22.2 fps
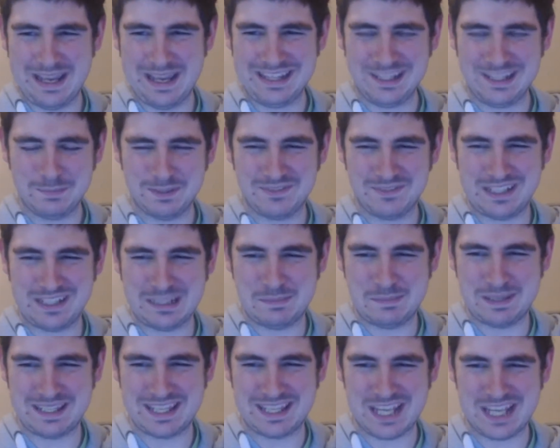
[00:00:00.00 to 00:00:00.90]
up
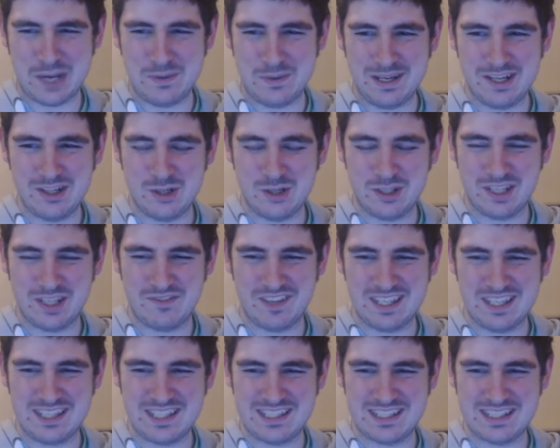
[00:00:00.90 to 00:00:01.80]
developing hearing issues if
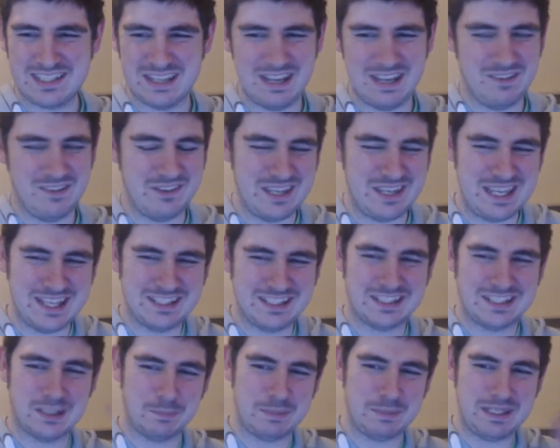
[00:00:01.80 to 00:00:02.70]
he, if he
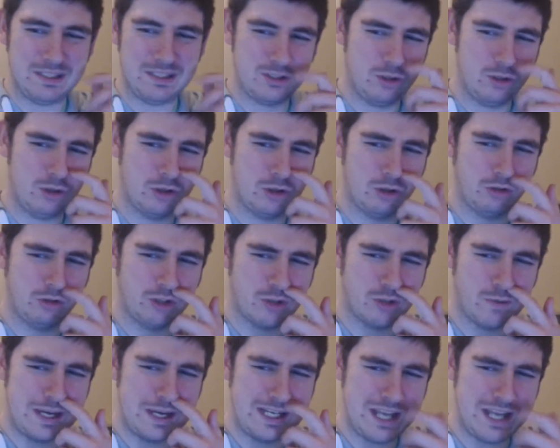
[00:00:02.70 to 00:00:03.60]
ended up being too close to
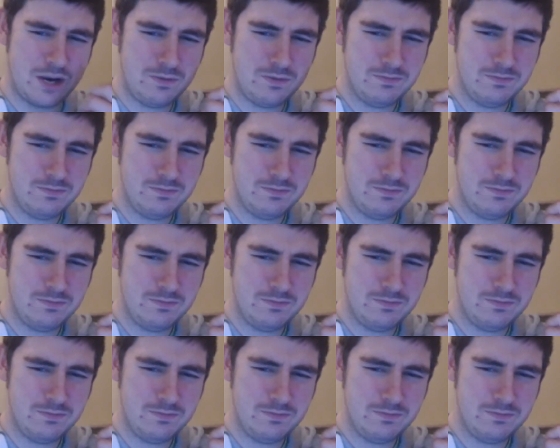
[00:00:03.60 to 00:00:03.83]
the radio?